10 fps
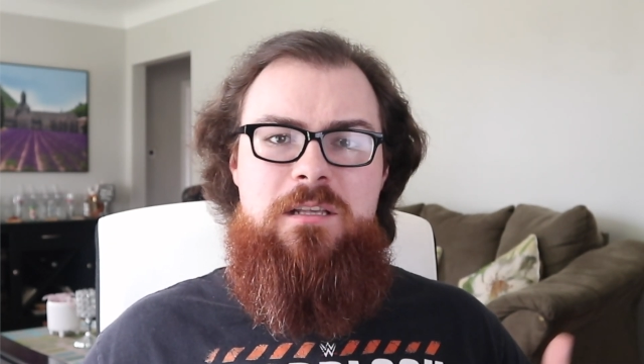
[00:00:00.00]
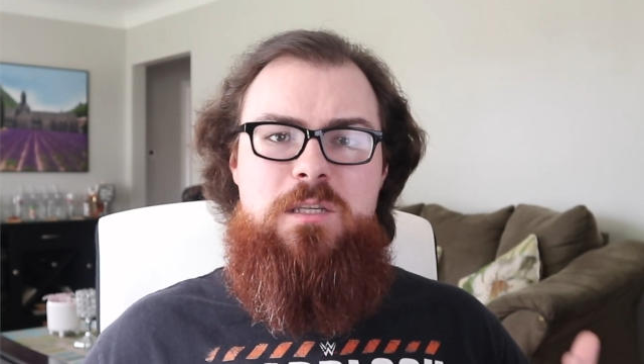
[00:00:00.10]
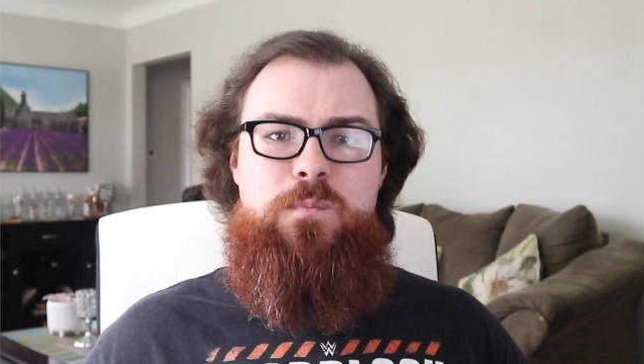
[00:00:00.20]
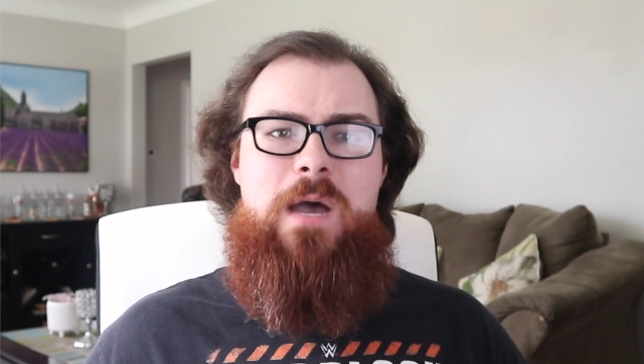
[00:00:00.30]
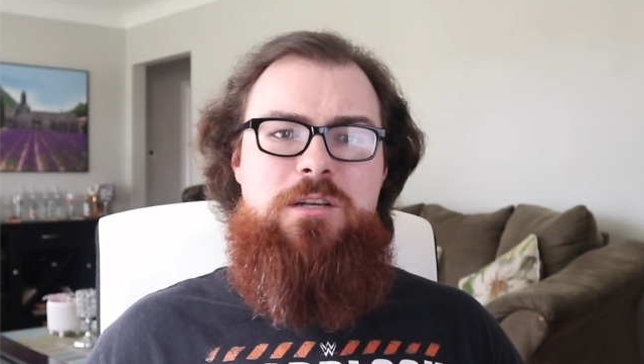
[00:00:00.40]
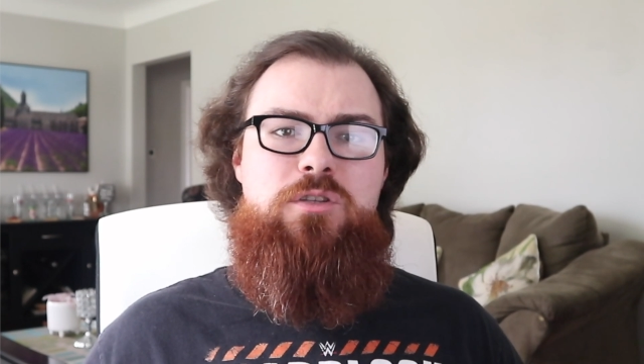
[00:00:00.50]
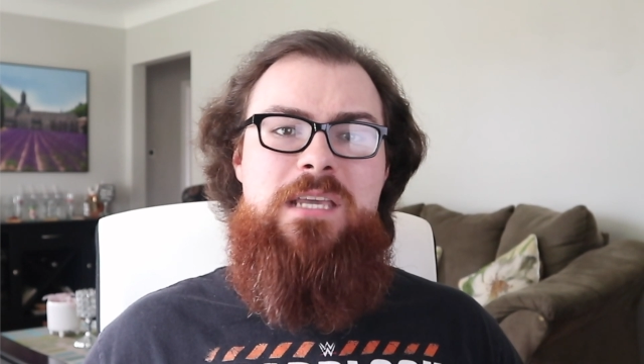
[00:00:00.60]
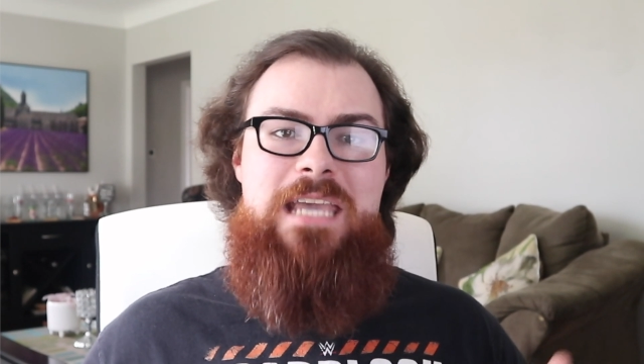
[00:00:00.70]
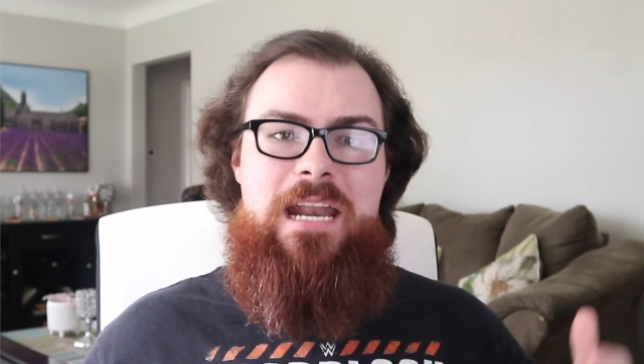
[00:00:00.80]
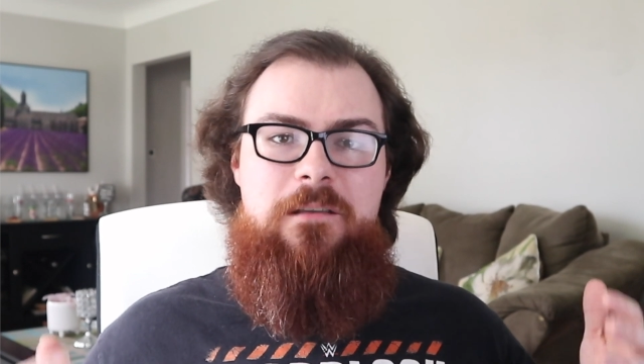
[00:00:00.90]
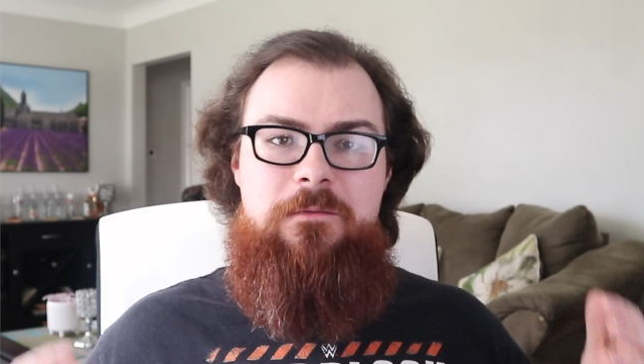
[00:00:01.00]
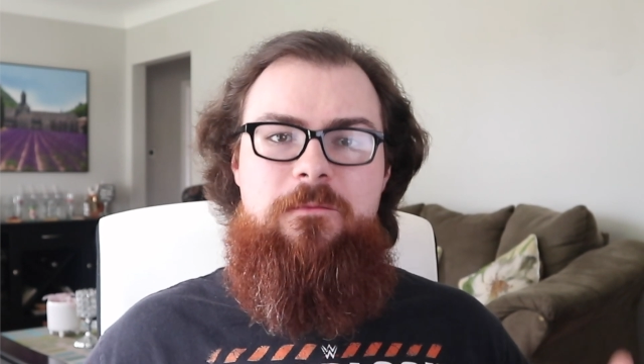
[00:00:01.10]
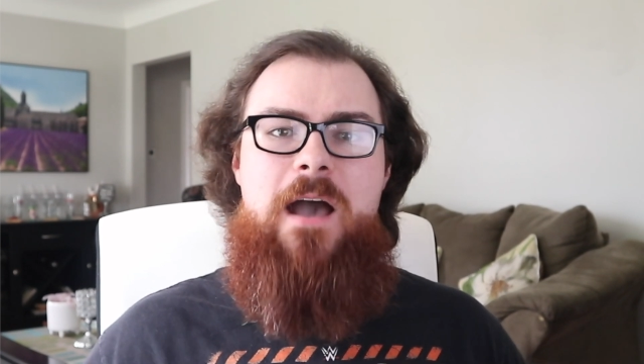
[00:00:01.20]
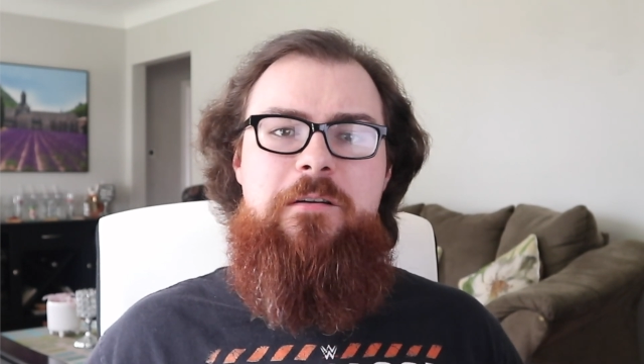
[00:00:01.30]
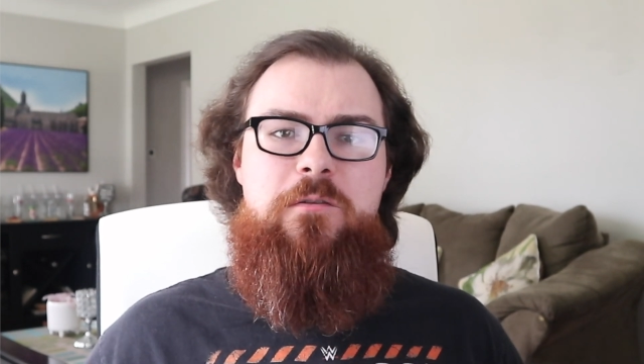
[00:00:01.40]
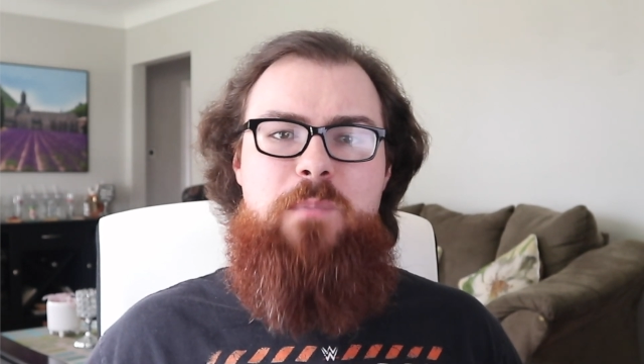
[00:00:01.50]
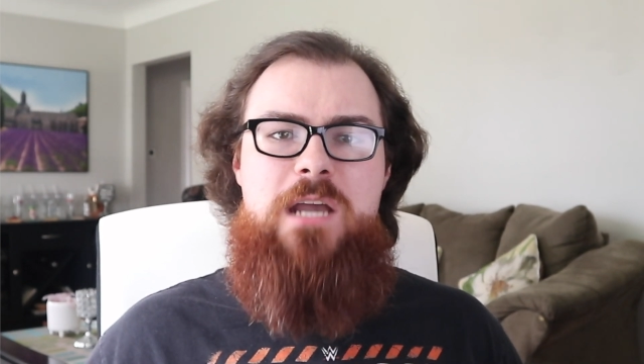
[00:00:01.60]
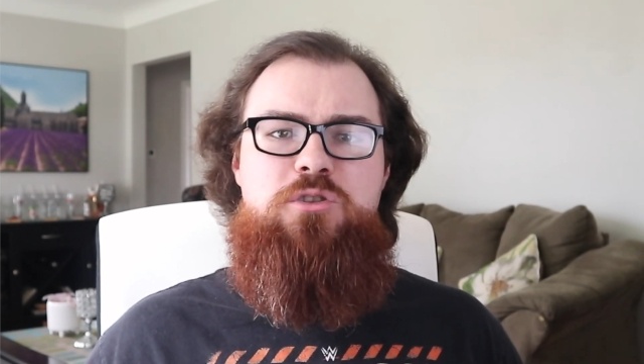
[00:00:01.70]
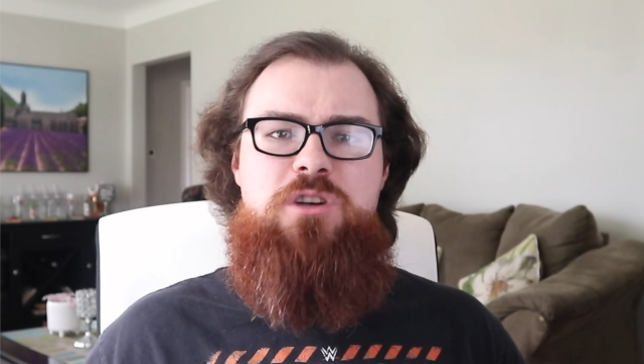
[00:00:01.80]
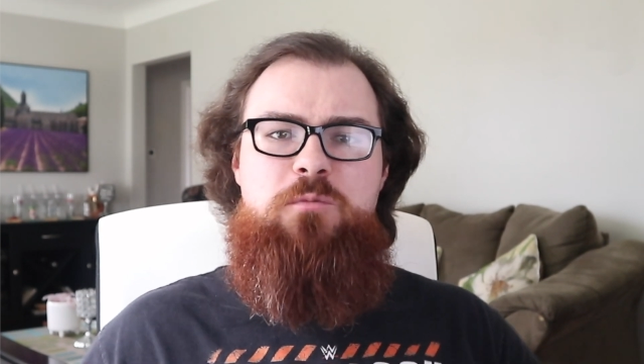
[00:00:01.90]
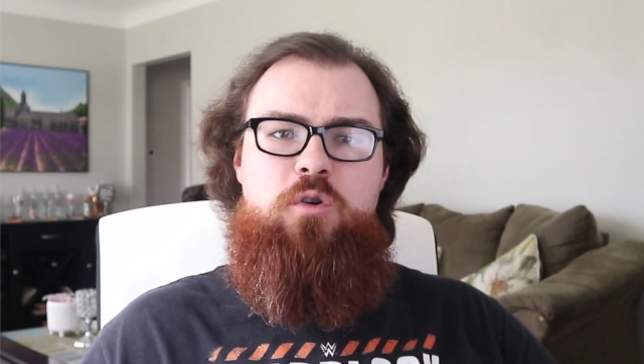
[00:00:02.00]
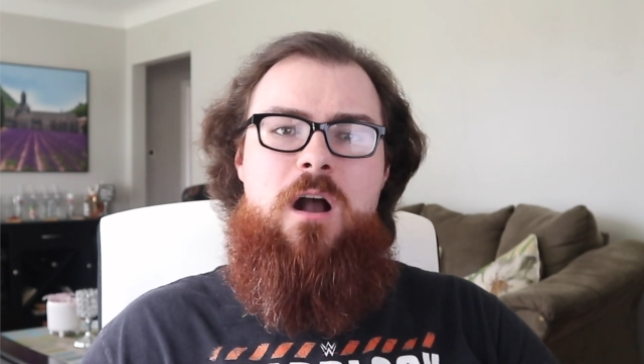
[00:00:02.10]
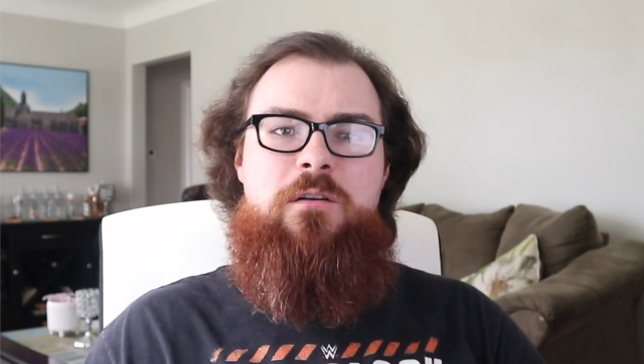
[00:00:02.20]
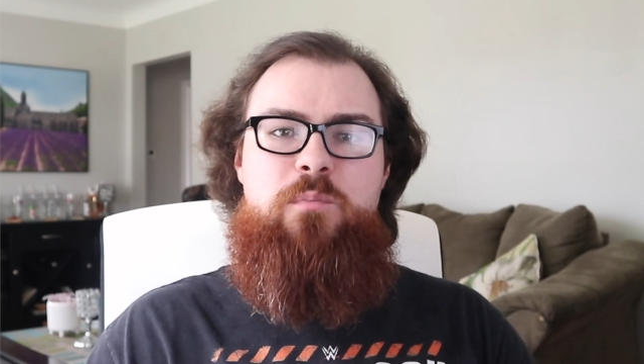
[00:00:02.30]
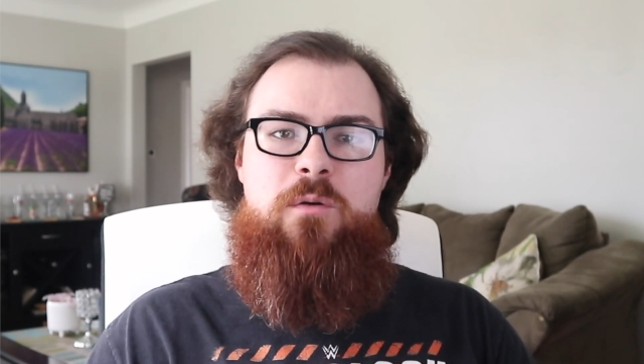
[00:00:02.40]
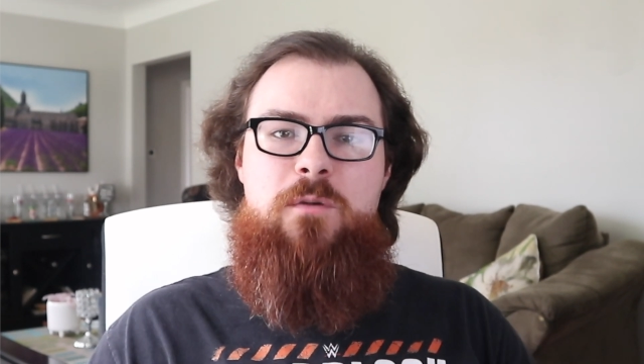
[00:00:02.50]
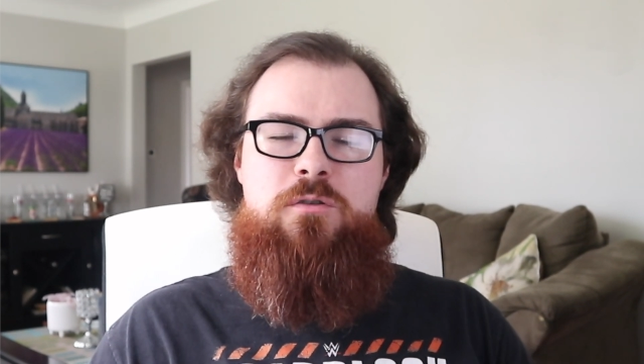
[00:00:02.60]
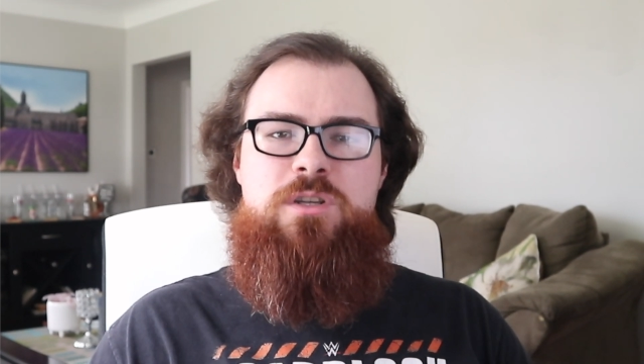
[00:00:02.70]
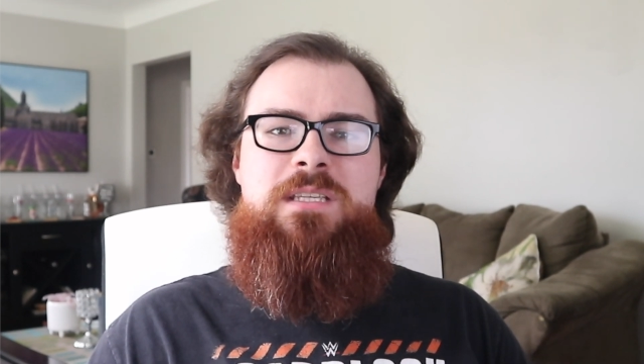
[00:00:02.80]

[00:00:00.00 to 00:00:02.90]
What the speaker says: especially getting fired by Jim Crockett Promotions